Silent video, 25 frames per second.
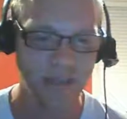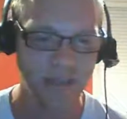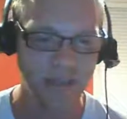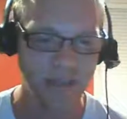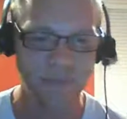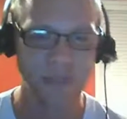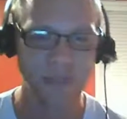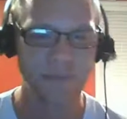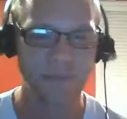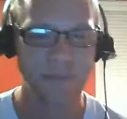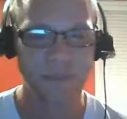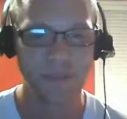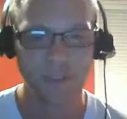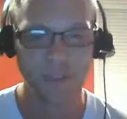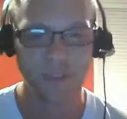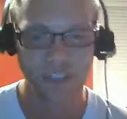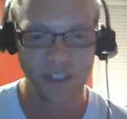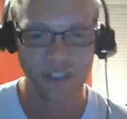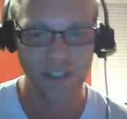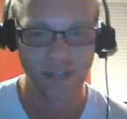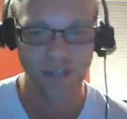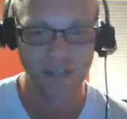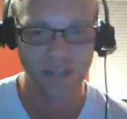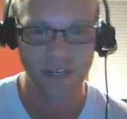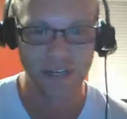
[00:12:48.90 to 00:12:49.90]
number
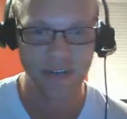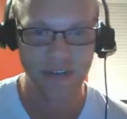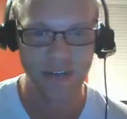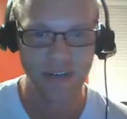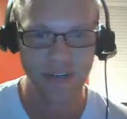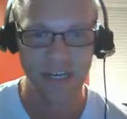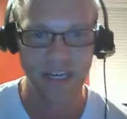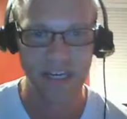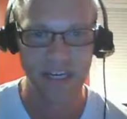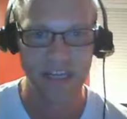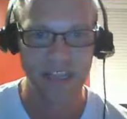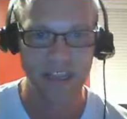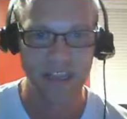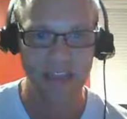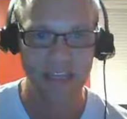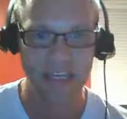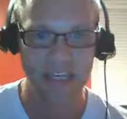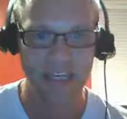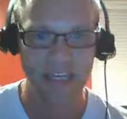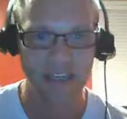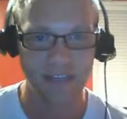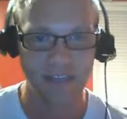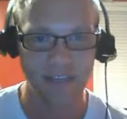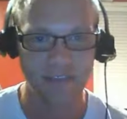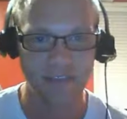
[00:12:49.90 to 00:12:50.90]
generator than anything
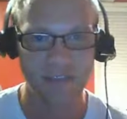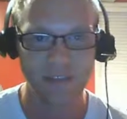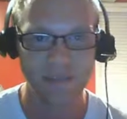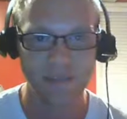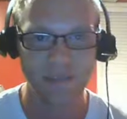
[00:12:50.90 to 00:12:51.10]
else. But